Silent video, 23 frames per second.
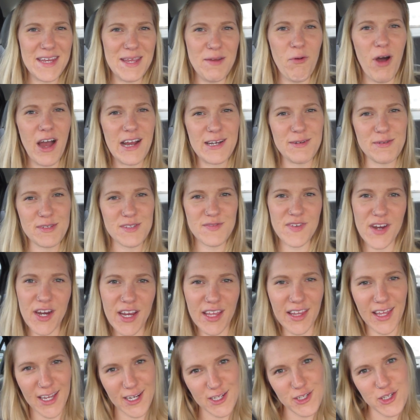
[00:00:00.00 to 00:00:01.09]
he walked was
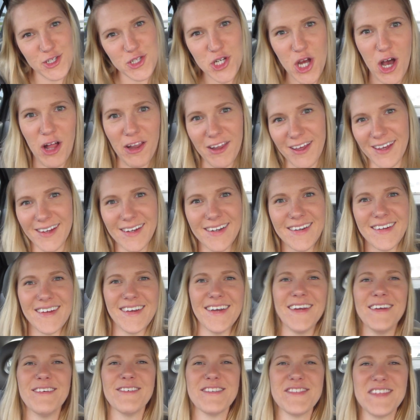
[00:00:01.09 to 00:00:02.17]
very like jolly.
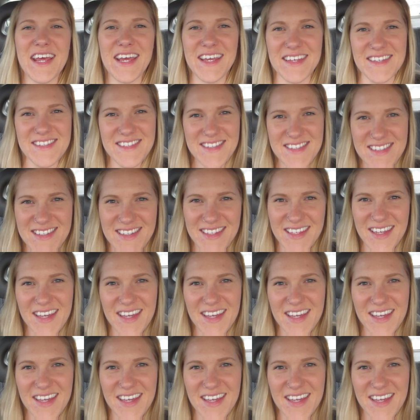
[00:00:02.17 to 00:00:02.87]
It was yeah. nice.